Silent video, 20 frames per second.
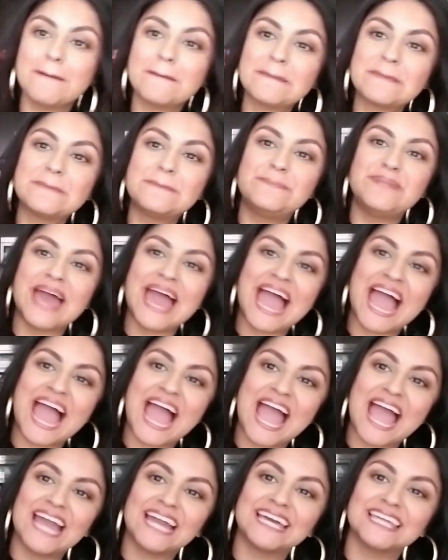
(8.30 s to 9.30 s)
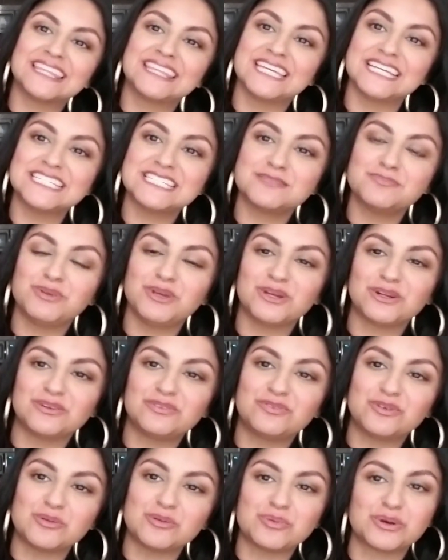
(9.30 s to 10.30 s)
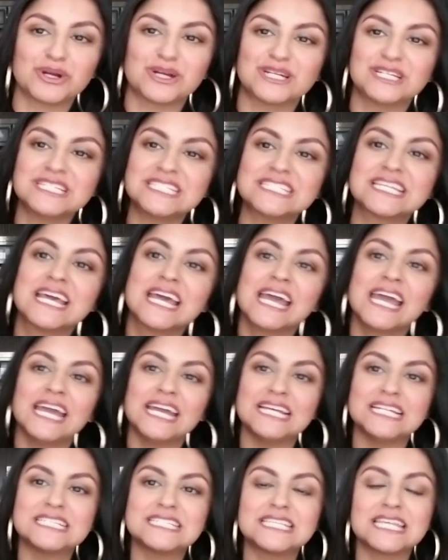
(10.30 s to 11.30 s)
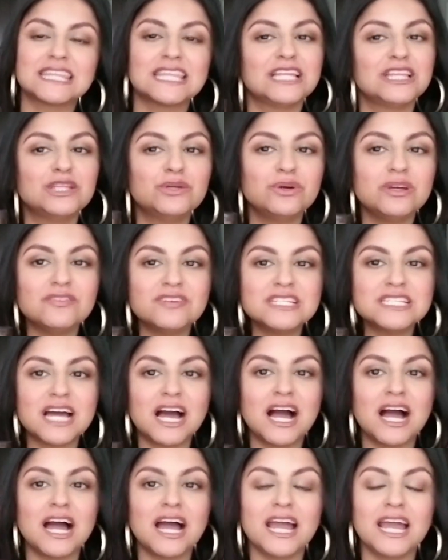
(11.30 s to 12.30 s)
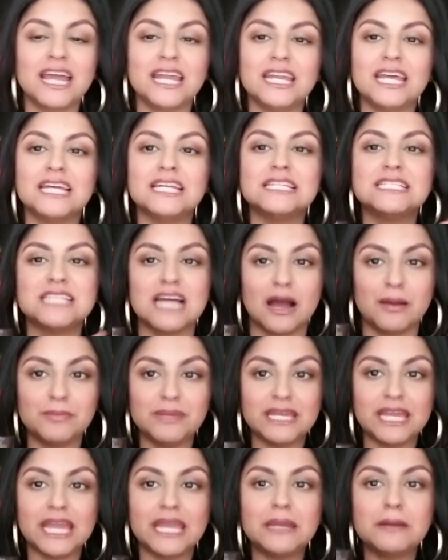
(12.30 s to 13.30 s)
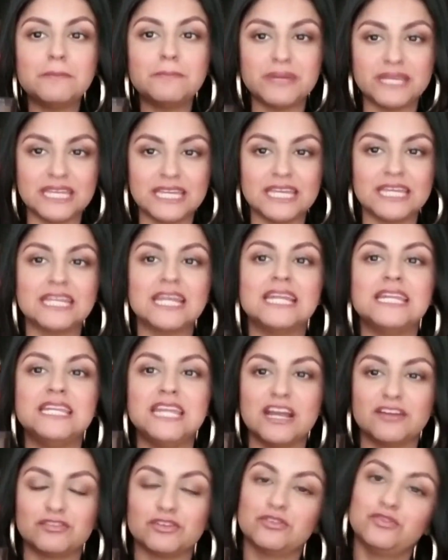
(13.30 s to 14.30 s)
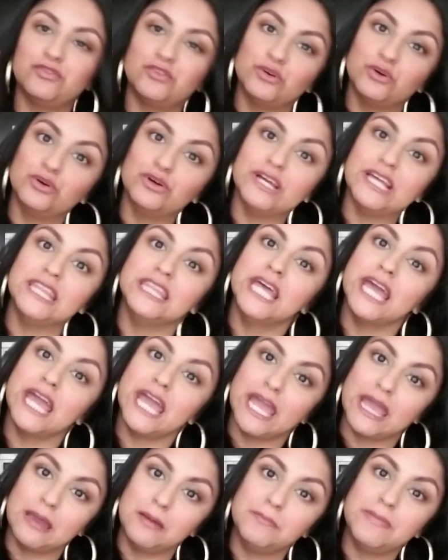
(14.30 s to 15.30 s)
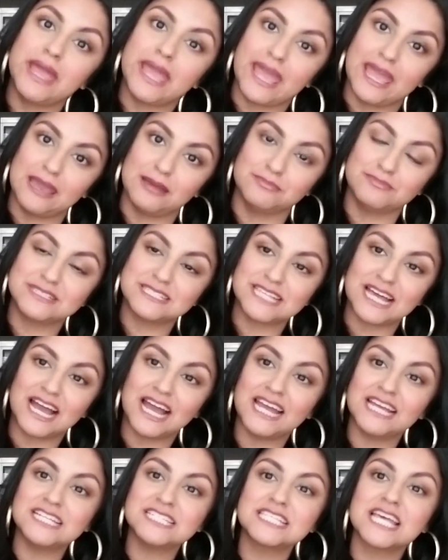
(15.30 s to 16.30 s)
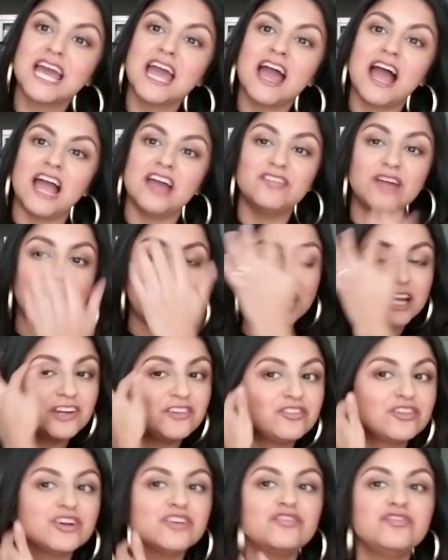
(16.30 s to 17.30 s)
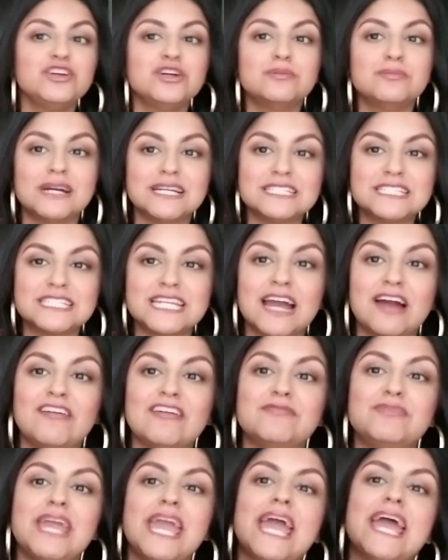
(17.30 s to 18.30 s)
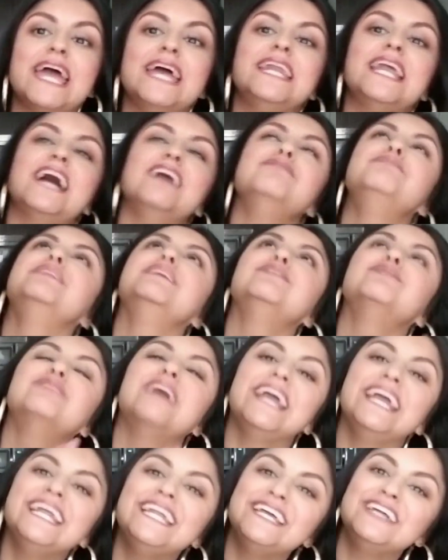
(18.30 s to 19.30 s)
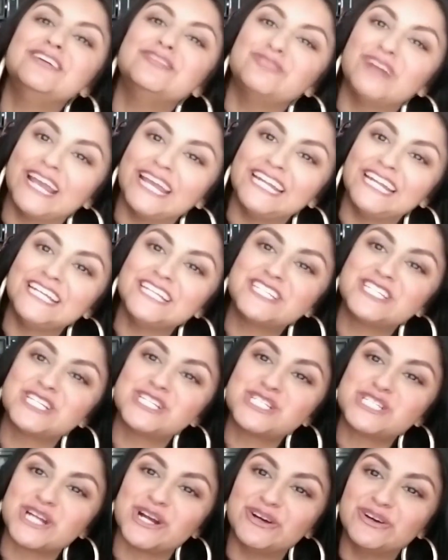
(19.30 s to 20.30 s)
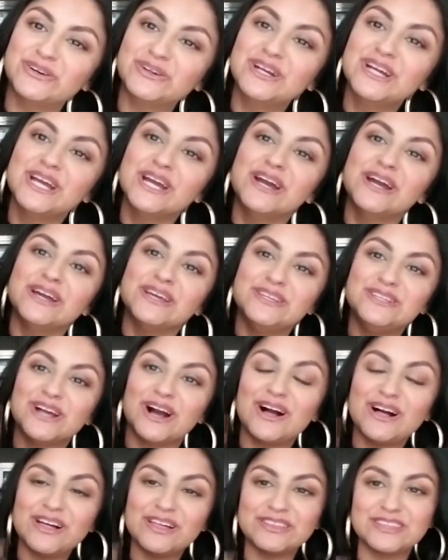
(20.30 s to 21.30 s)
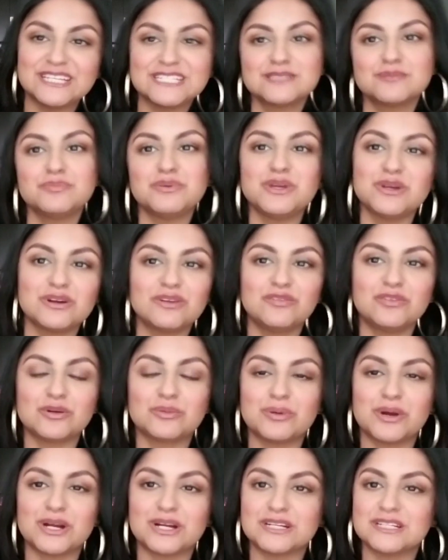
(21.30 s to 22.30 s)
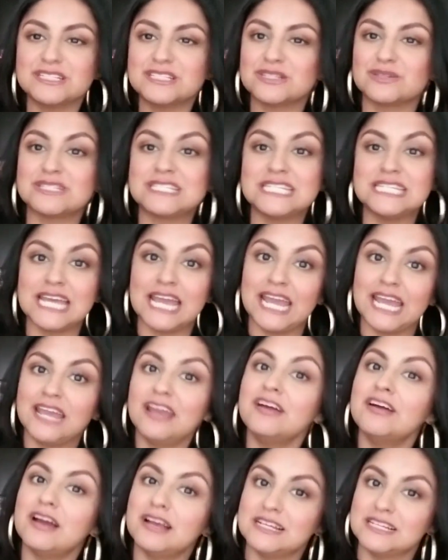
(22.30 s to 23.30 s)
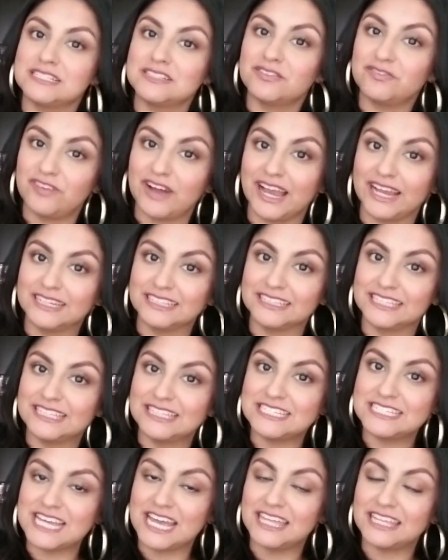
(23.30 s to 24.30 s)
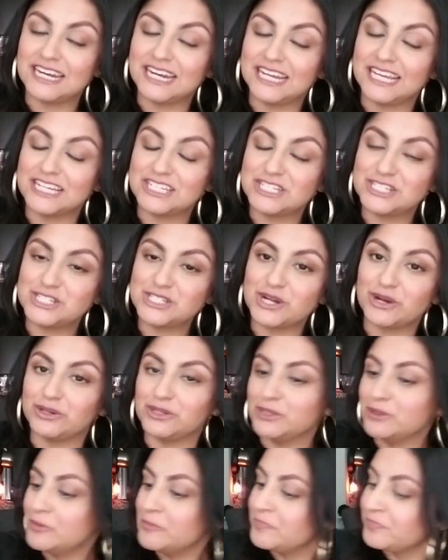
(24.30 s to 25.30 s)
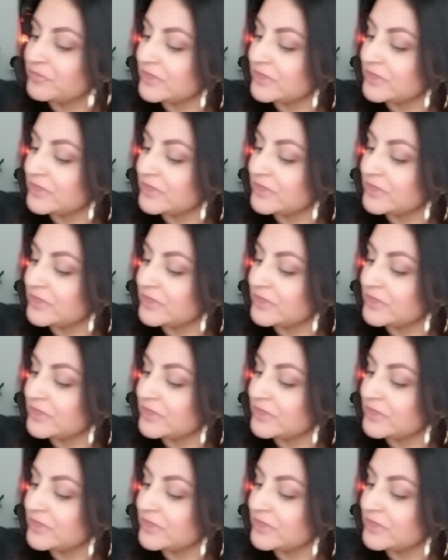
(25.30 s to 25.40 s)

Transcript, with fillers: bag, this beautiful purse. It's the Louis Vuitton Damier Ebene Neverfull in the M M size. I've had it for a few months now. I've can't, I've been waiting and waiting to show y'all this beautiful purse. So today is finally the day that I get to show you.